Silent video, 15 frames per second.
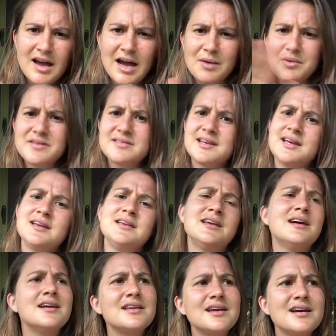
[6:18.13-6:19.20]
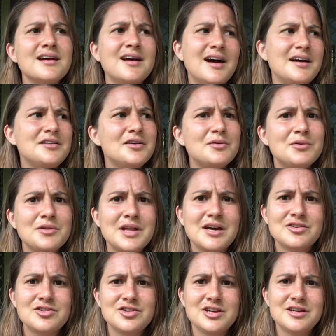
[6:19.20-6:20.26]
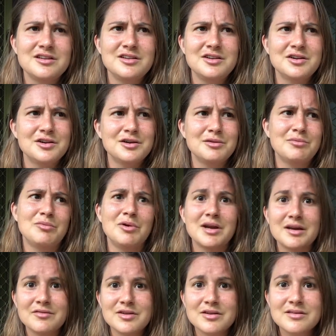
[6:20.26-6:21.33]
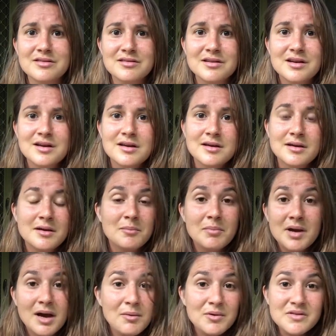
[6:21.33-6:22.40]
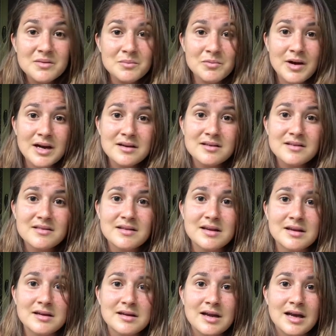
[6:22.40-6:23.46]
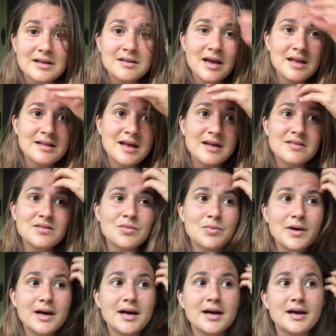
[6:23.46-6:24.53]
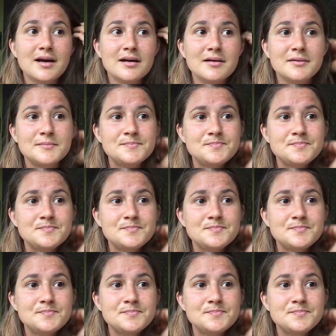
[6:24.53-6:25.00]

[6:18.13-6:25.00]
I was saying, yeah, I know all that shit, whatevers, but I wasn't practicing it. And that's where,